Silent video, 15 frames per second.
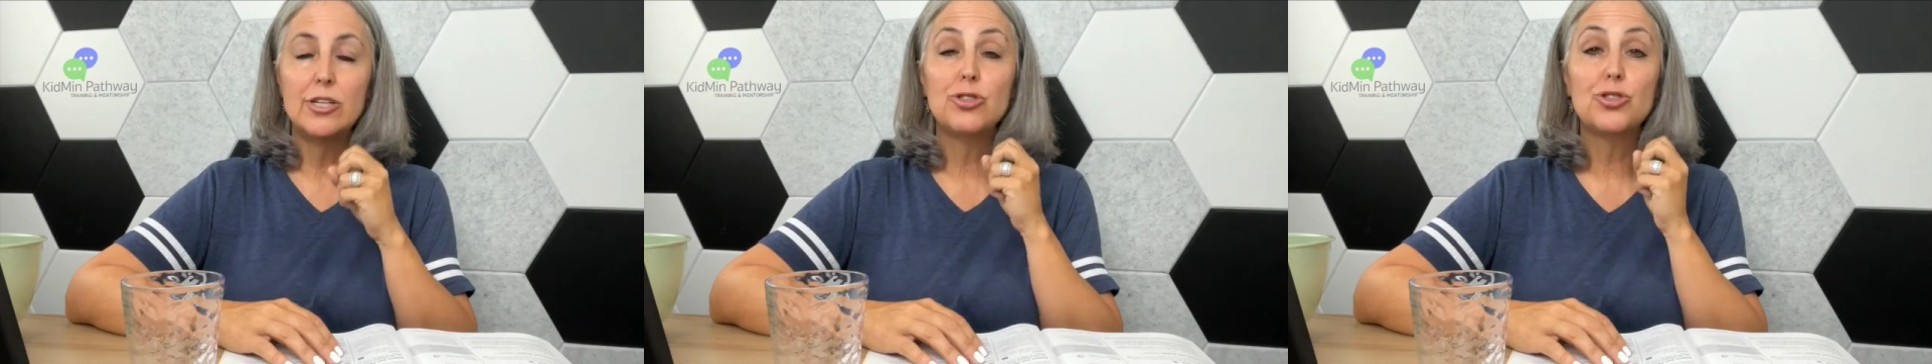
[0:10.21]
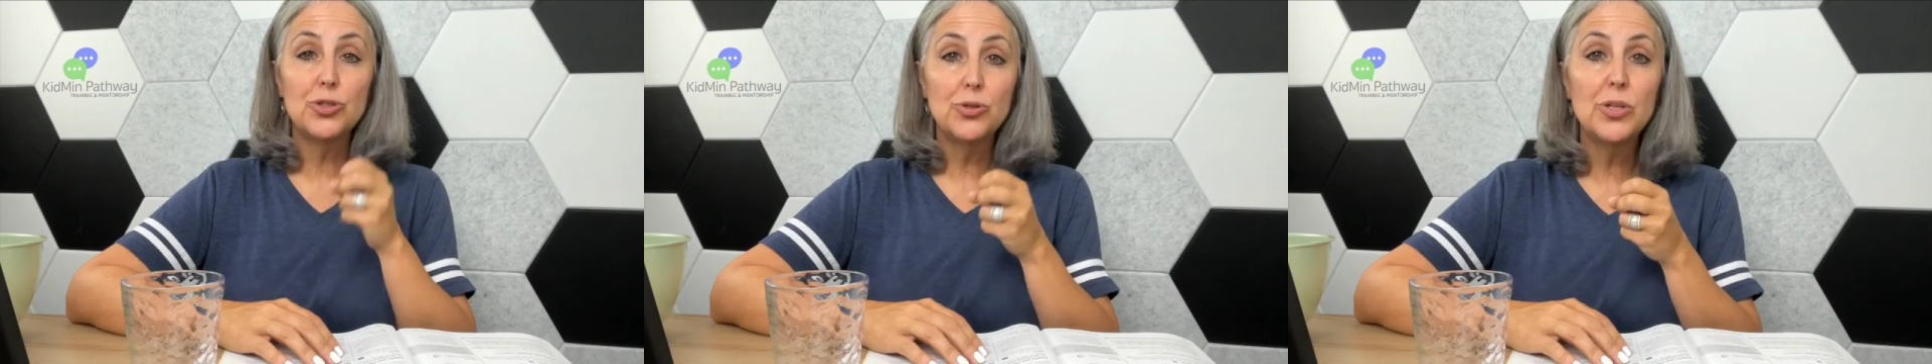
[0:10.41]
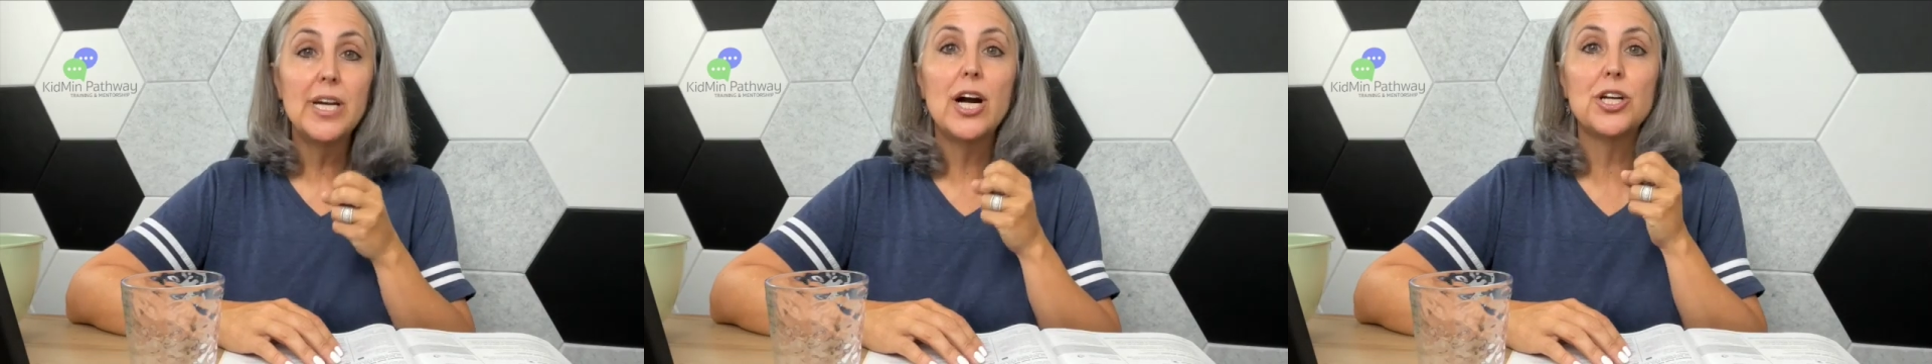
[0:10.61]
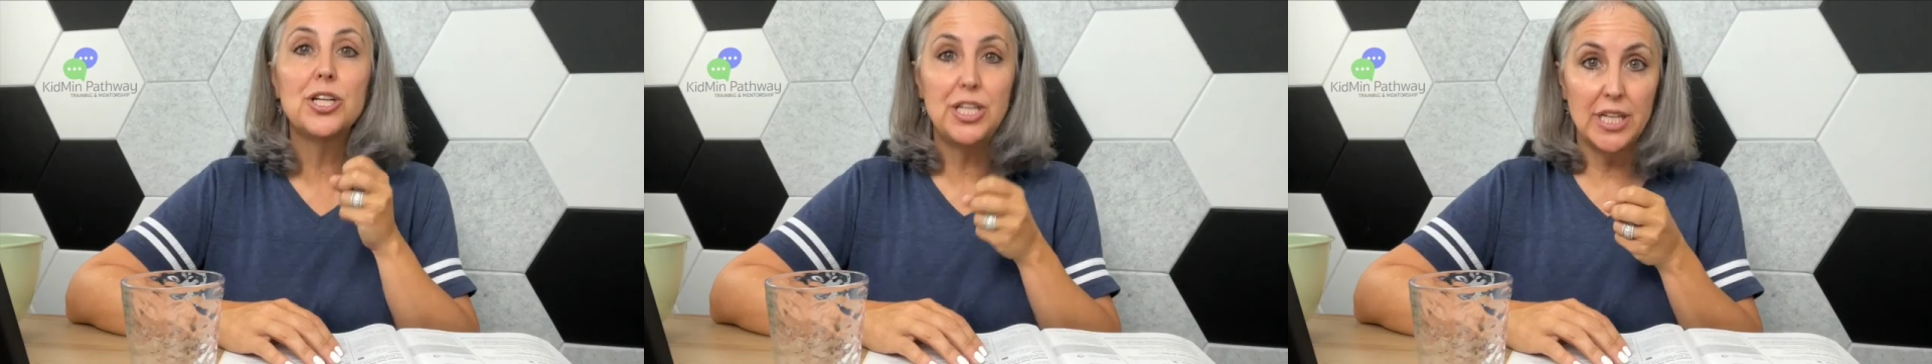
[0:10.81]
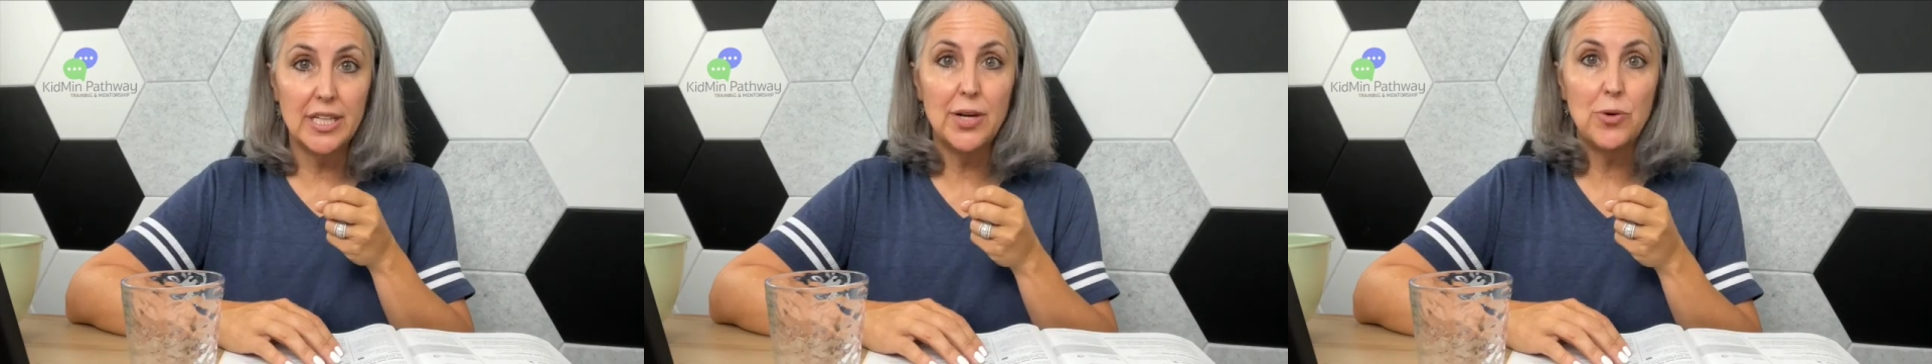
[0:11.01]
truly are
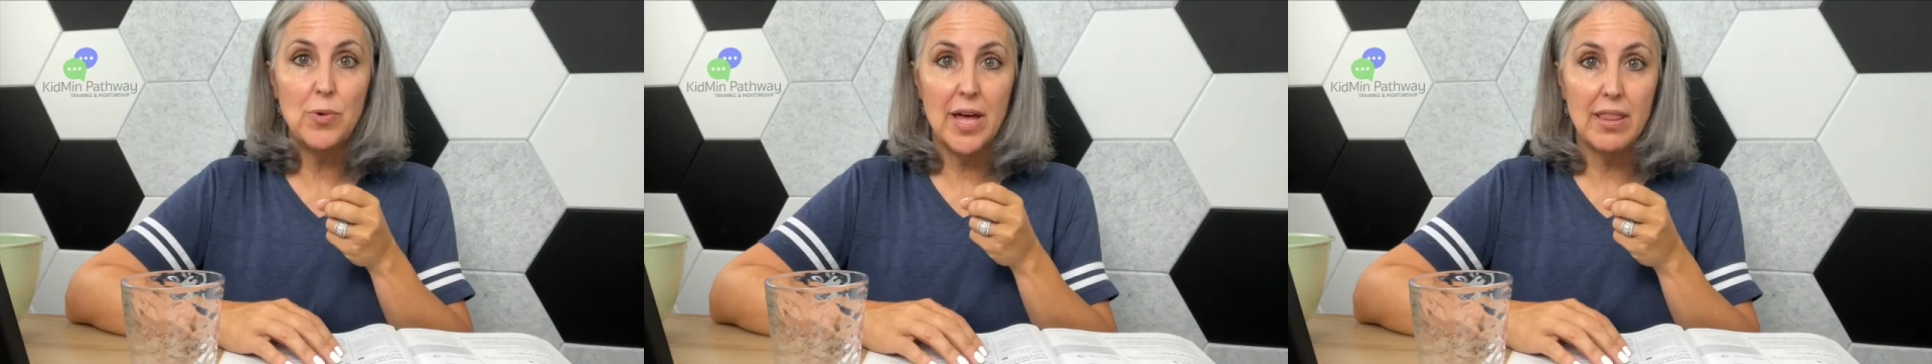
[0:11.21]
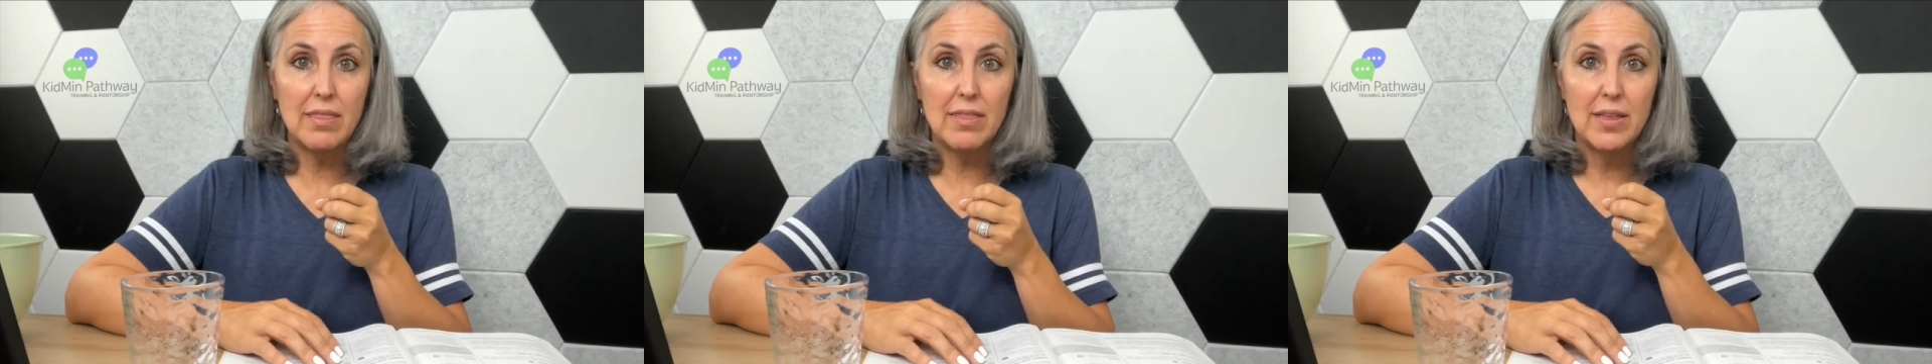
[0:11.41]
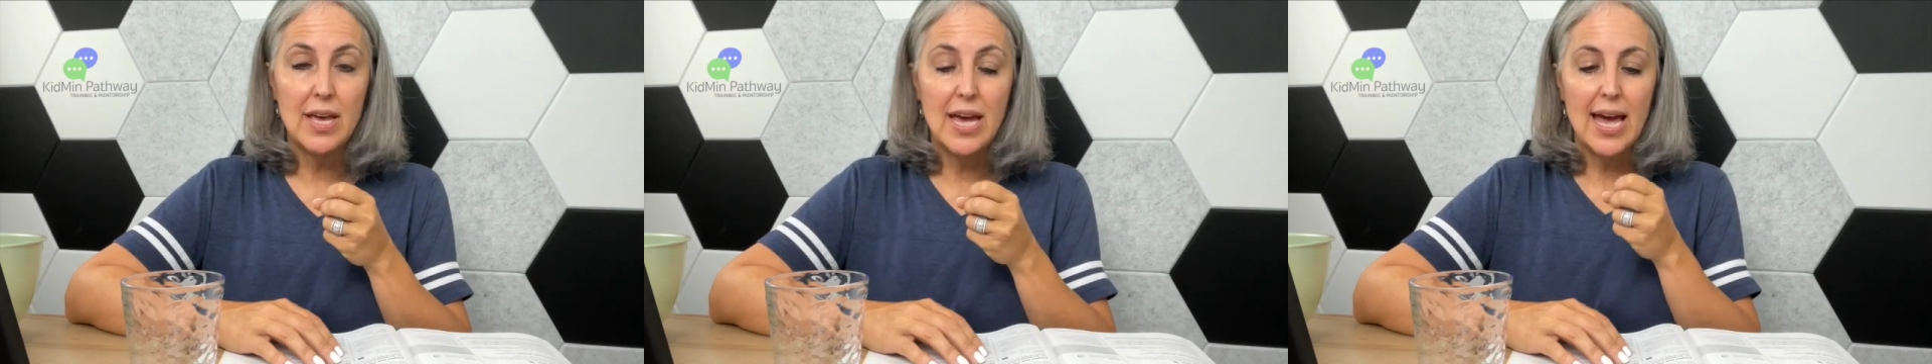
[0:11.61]
dealing with.